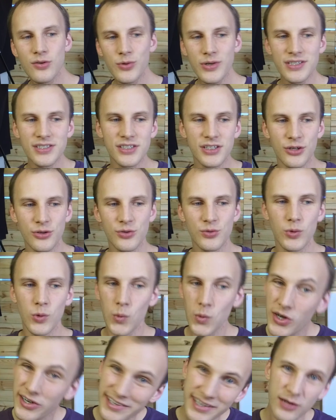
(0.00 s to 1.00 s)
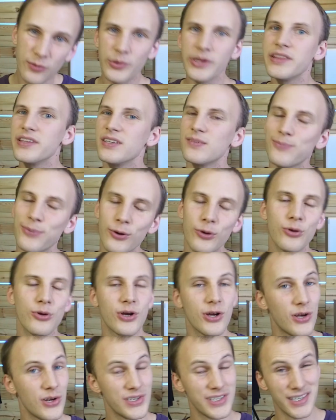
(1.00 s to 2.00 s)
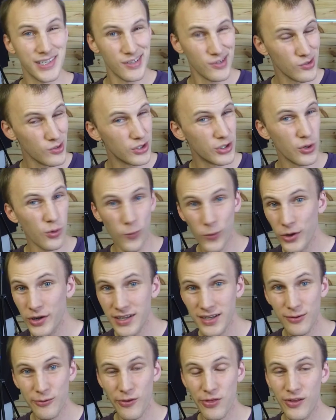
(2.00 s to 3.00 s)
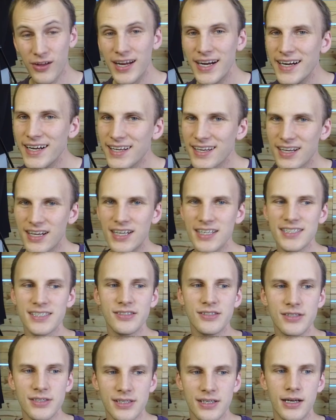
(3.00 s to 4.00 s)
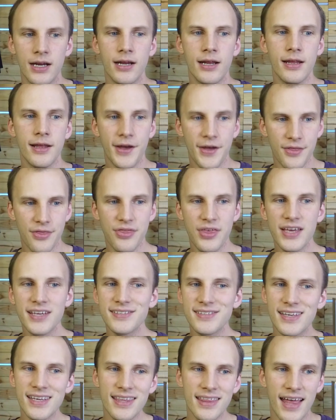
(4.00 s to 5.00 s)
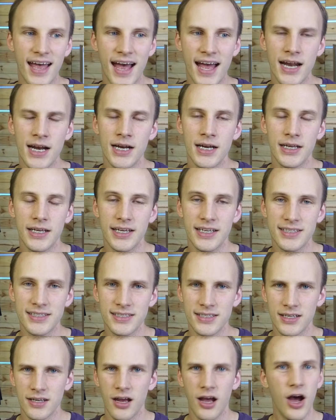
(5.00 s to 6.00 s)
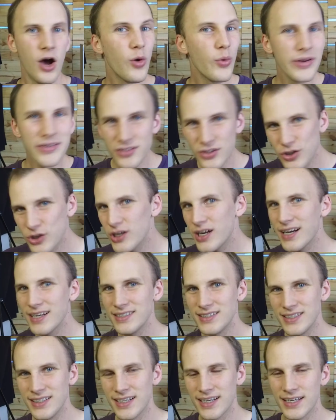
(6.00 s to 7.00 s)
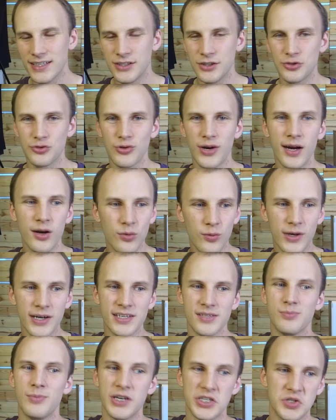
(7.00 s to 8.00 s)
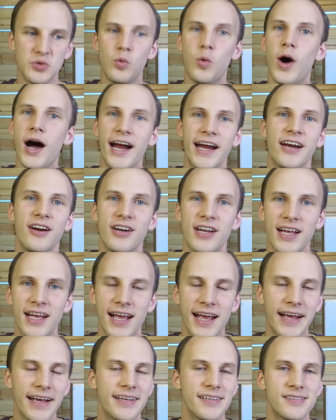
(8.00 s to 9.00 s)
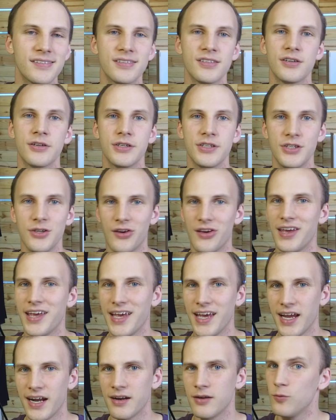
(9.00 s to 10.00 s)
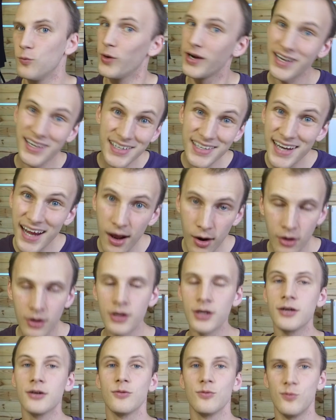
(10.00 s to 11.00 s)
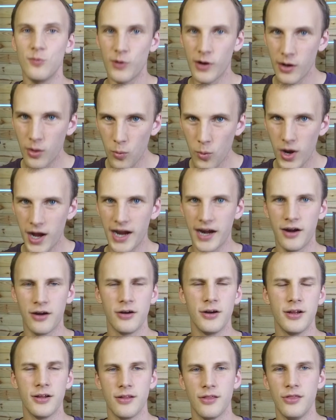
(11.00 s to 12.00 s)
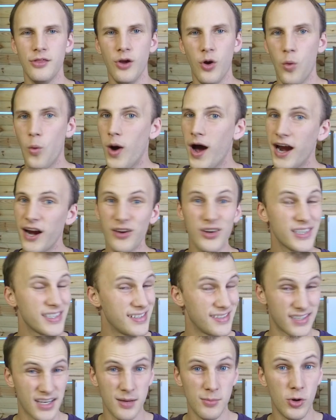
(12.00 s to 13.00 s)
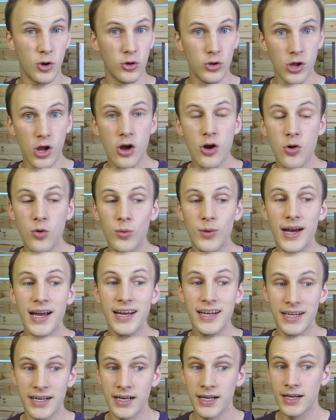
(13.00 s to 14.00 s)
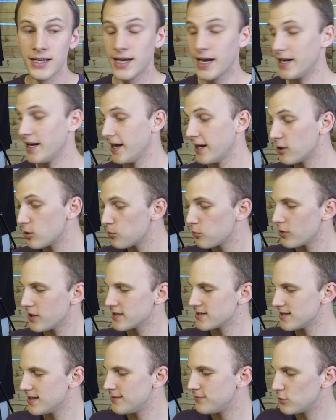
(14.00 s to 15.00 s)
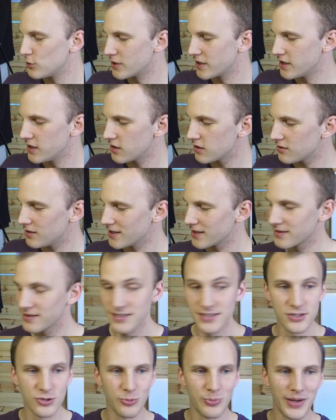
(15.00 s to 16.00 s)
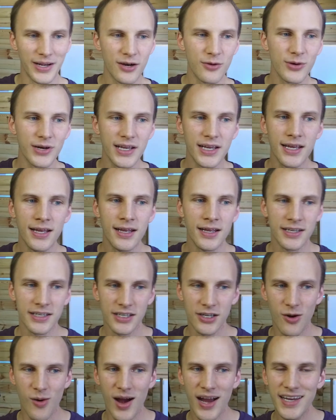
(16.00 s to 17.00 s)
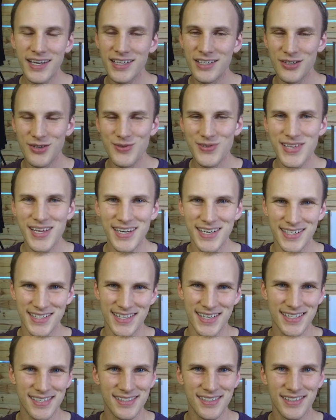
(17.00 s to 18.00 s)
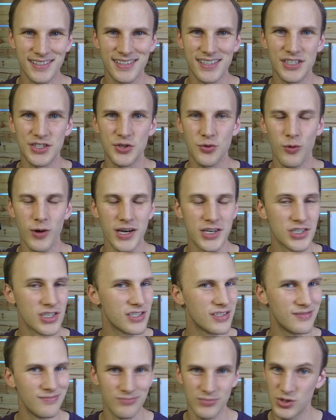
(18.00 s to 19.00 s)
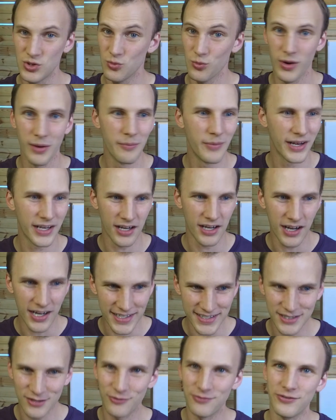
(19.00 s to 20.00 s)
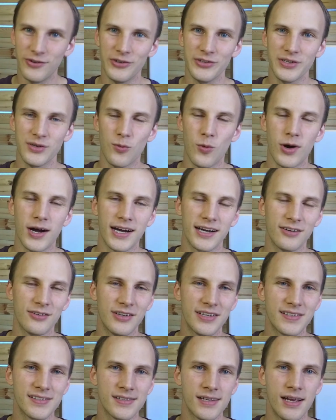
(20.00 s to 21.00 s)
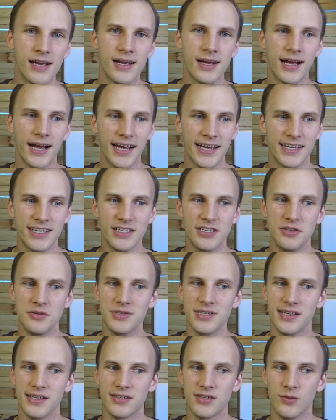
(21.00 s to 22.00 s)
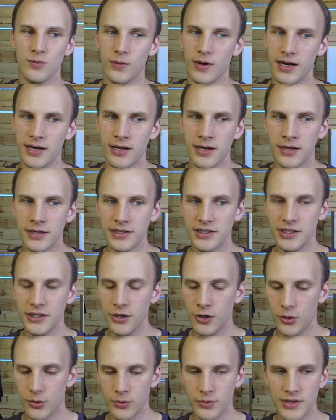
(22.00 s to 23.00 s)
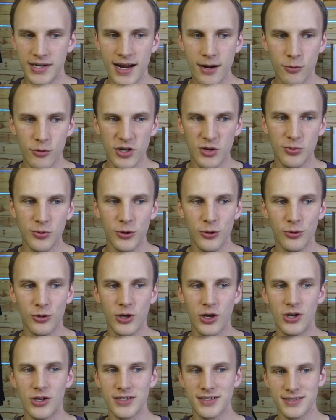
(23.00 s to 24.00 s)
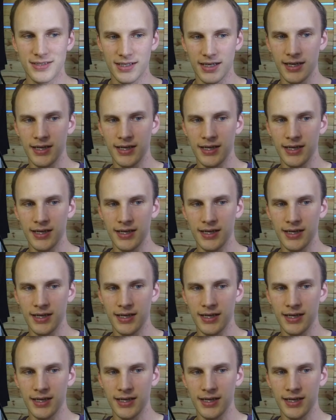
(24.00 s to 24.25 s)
always, you know, as we're working with these protocols and you're working with lighting consoles and things like that, it's always a good idea to try to run as much wired as you can. When in doubt, run a wire. The wireless has come a long way, and enterprise level gear like this Ubiquiti, you know, I can use that in testing situations to run my console fully wireless. I can use it to run, you know, network protocols